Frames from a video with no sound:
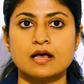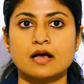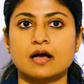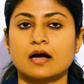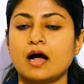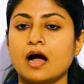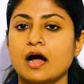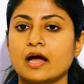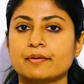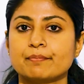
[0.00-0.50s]
a
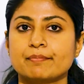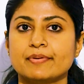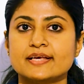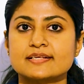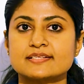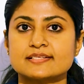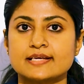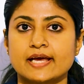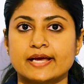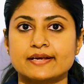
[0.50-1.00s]
high
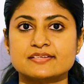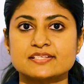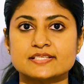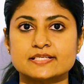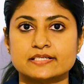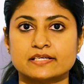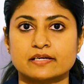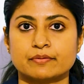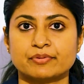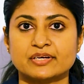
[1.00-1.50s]
baseline
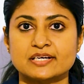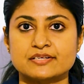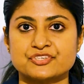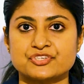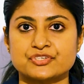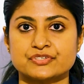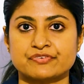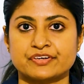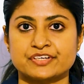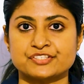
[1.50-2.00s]
serum
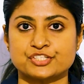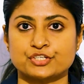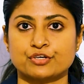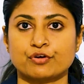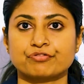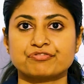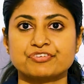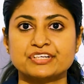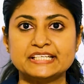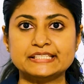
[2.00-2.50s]
concentration
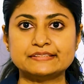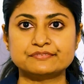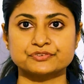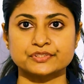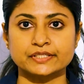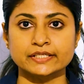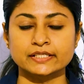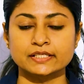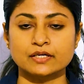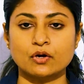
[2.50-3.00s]
of
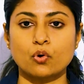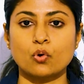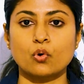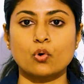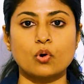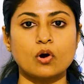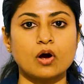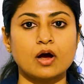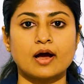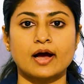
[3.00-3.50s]
T3,
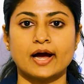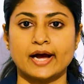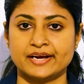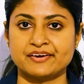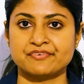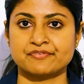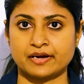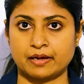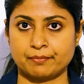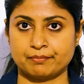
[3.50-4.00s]
or high
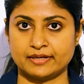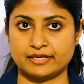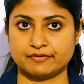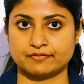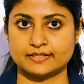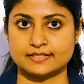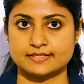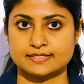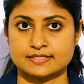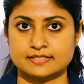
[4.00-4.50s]
TRAB
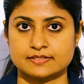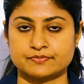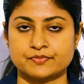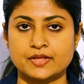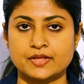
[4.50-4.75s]
levels.